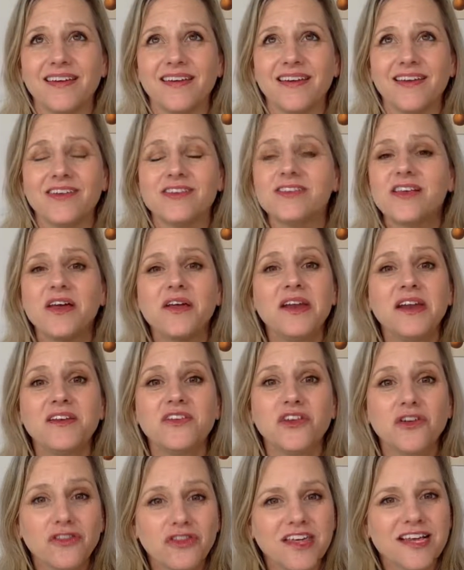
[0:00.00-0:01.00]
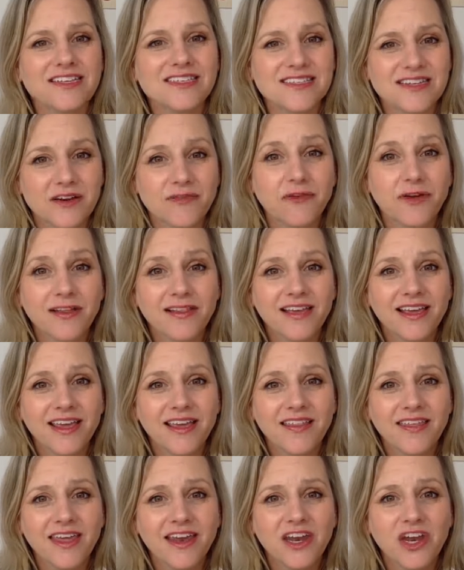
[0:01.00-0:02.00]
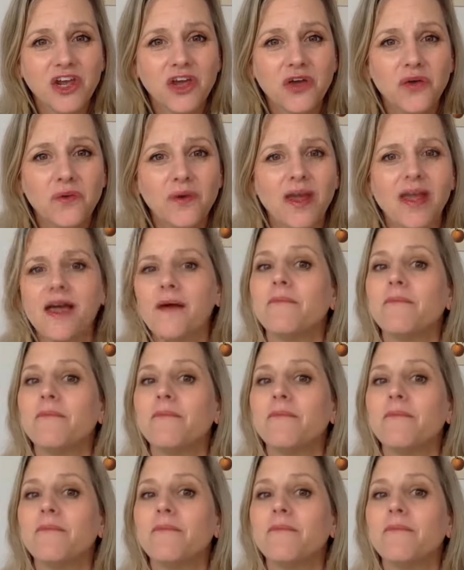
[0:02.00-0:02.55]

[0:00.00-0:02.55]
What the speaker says: who's going to do things differently than you,